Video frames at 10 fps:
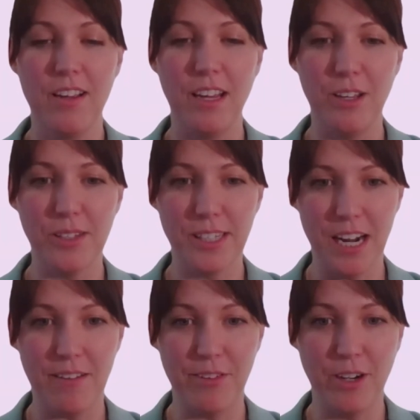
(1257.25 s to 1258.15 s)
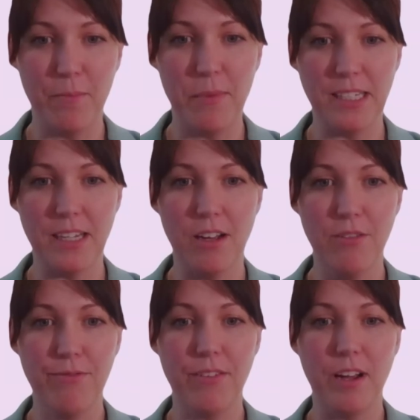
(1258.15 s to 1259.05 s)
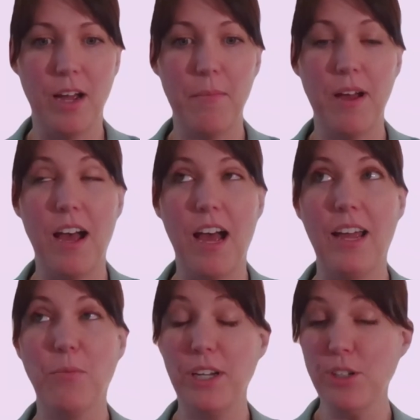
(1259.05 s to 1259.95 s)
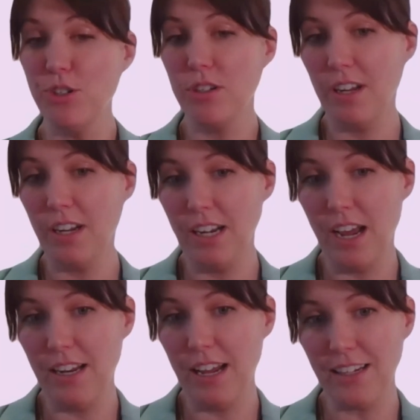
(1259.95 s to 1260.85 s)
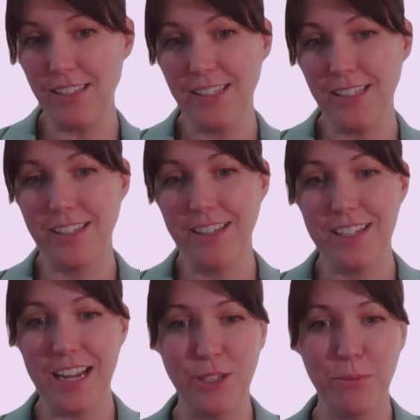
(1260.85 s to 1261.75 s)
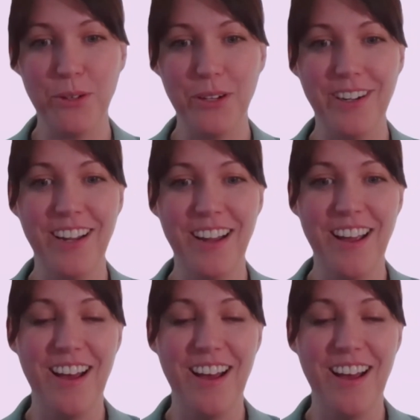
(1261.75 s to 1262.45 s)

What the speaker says: Hill staffer myself, I wish that I'd had access to the dashboard.